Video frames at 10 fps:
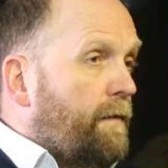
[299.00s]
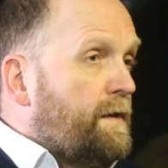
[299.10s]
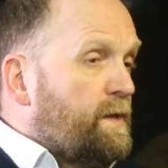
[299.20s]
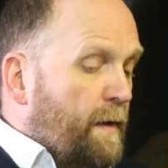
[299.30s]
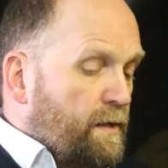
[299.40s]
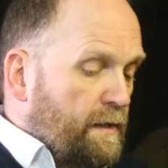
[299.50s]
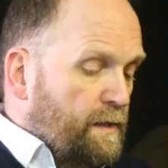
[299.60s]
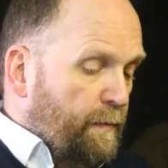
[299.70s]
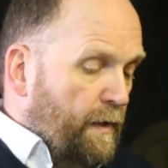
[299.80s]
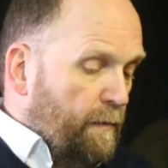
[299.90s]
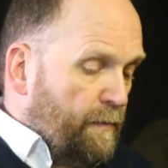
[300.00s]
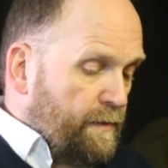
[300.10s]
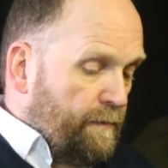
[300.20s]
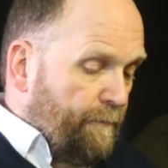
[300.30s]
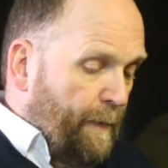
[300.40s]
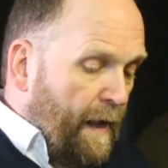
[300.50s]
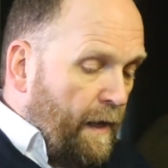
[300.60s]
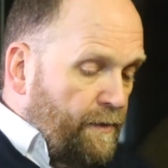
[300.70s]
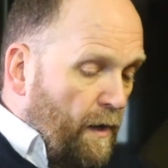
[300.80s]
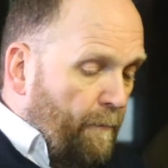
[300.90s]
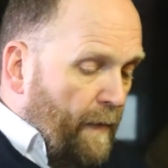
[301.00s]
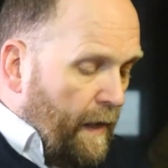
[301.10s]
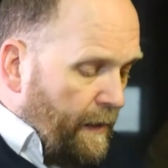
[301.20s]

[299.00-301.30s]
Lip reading: very specialist purpose. So, an